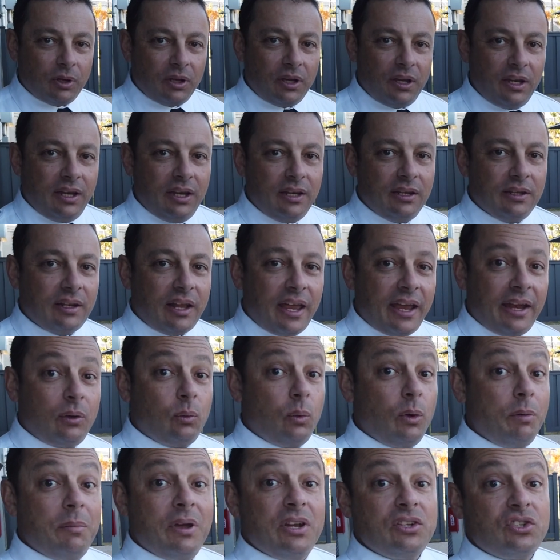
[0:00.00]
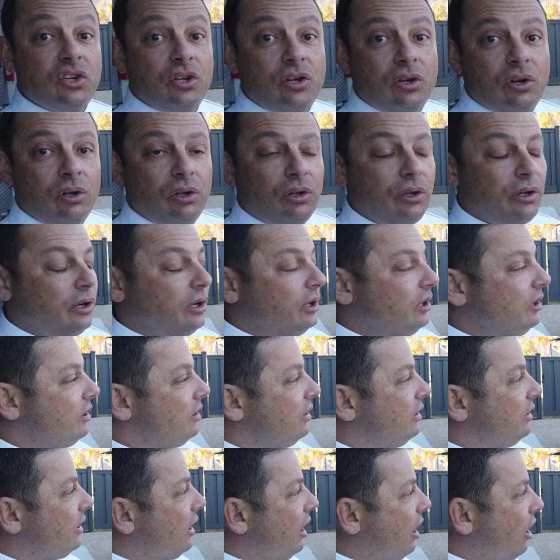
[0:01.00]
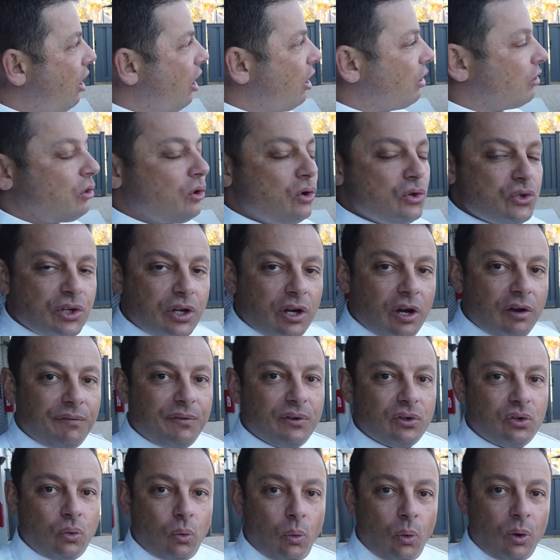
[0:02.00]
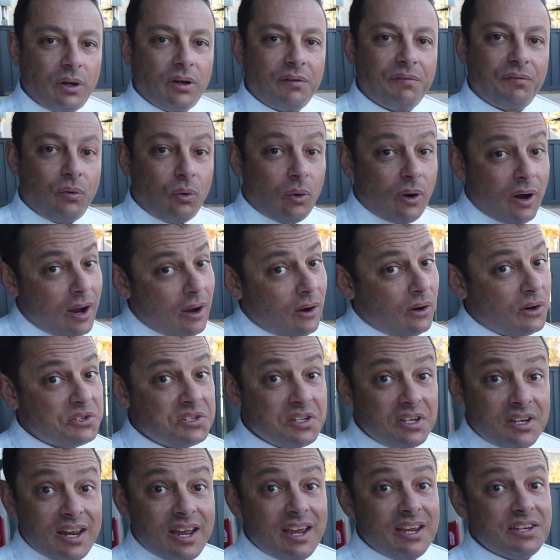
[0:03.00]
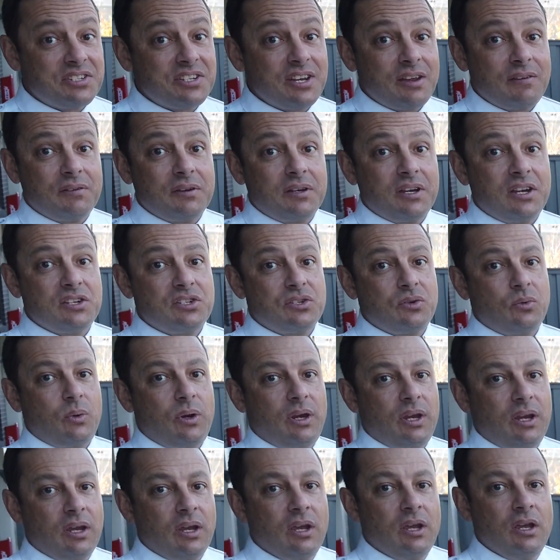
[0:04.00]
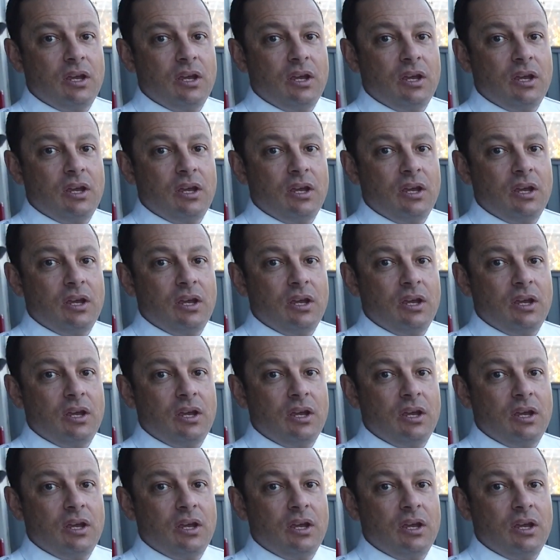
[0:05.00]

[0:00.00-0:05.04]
to eat. Like we mentioned earlier, our crews are here for 24 hours a day, 7 days a week.